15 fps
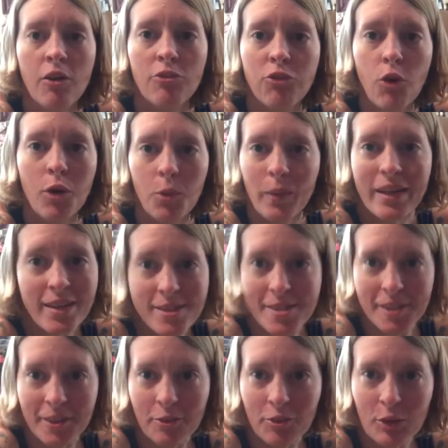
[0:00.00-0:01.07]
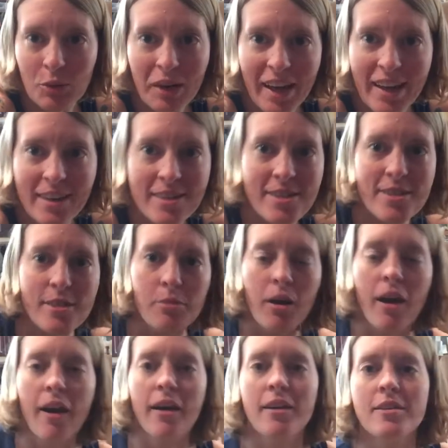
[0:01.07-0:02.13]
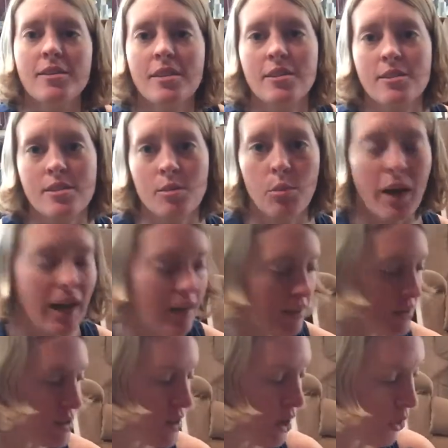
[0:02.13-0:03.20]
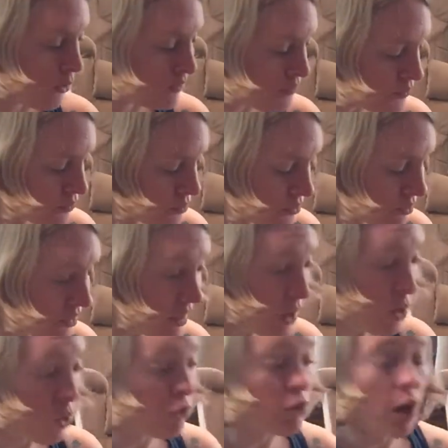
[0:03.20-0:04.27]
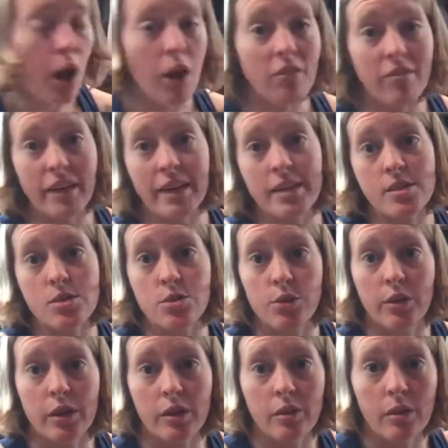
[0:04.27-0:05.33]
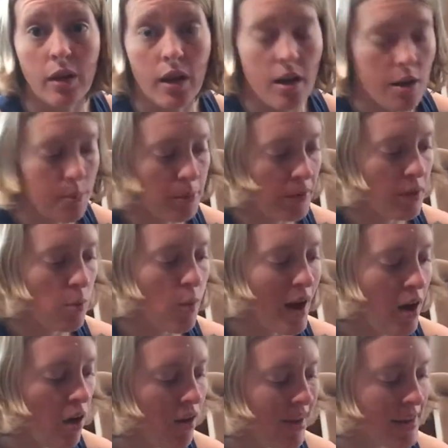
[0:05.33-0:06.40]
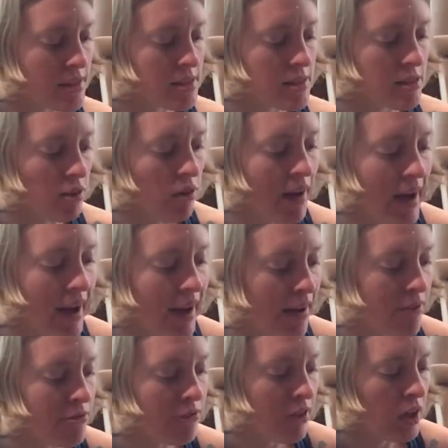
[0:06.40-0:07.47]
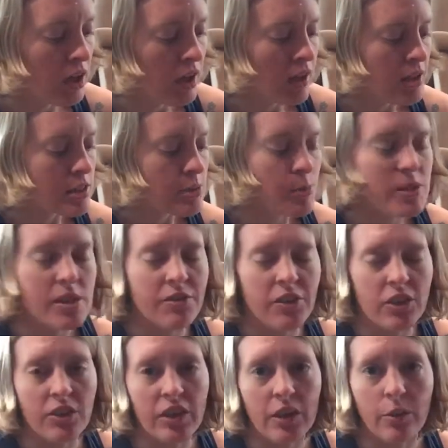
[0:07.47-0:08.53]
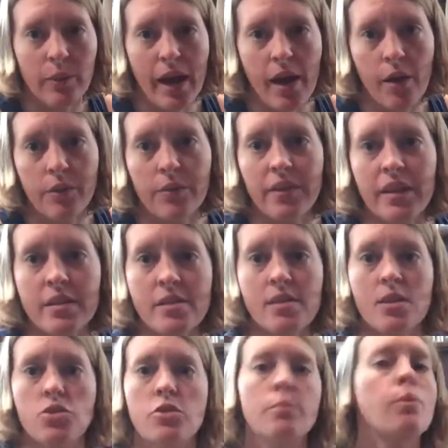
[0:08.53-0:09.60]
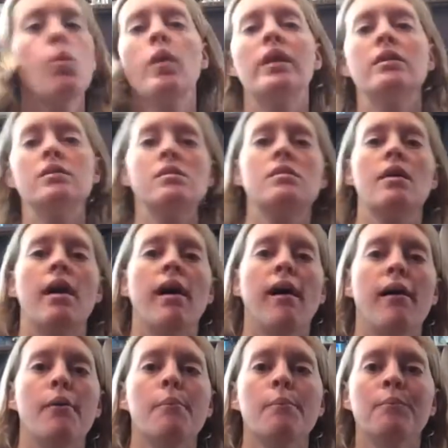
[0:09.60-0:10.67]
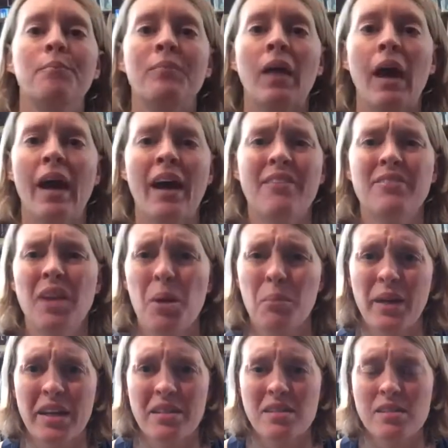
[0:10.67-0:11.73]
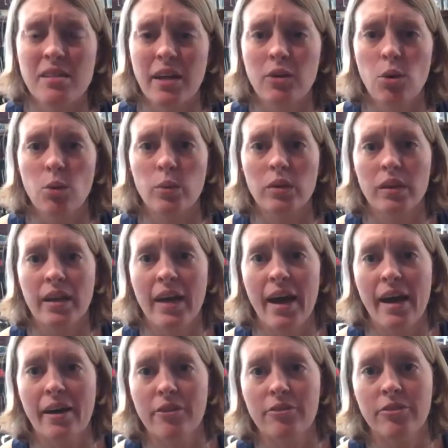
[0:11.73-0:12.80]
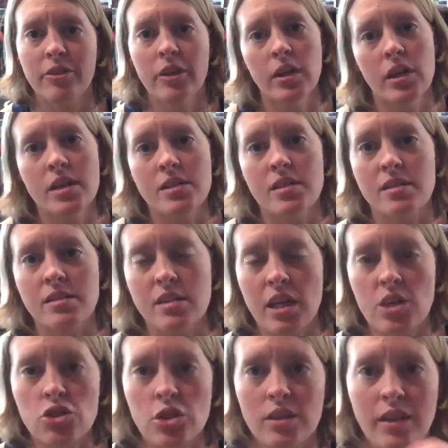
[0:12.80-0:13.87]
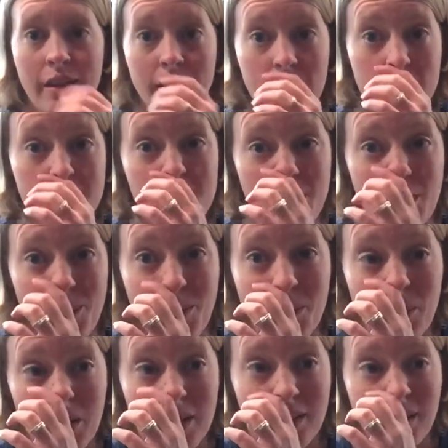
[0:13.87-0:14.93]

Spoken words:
4 weeks and a few days since the break. So overall, leg is doing pretty well. I still have, specifically around the incision points, I have numbness. I don't really have sensation there, so